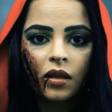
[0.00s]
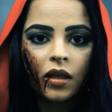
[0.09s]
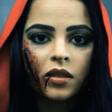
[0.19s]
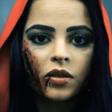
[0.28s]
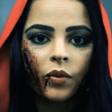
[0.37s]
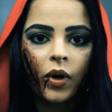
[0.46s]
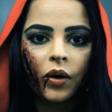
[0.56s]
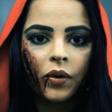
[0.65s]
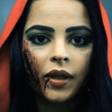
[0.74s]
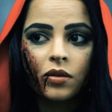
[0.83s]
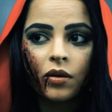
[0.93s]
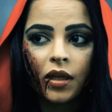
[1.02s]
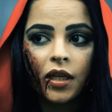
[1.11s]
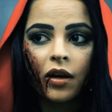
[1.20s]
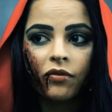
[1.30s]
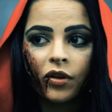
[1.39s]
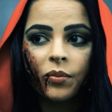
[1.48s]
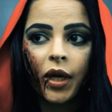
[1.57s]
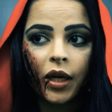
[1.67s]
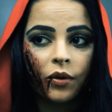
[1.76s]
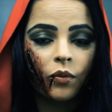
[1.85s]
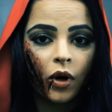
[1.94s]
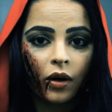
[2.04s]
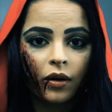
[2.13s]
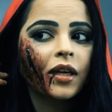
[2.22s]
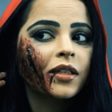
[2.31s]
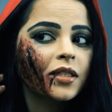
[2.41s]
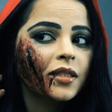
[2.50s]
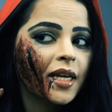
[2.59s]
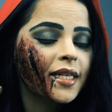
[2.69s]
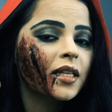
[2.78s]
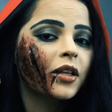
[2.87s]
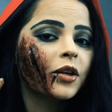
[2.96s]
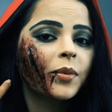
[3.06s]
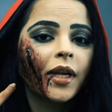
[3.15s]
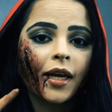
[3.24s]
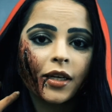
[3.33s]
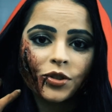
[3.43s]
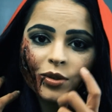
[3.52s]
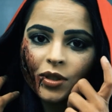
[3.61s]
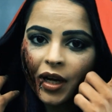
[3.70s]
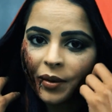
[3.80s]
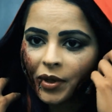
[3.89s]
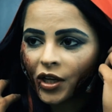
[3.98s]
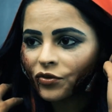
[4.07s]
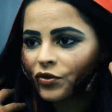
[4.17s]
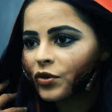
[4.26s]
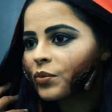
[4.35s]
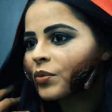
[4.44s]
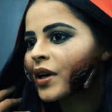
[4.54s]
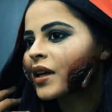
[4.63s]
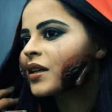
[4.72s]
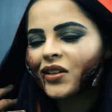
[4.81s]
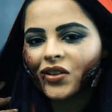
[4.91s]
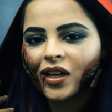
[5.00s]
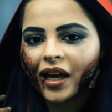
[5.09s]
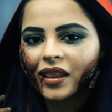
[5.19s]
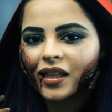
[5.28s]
things to work with. You can definitely make it work. Just takes a little bit extra time and effort, but you got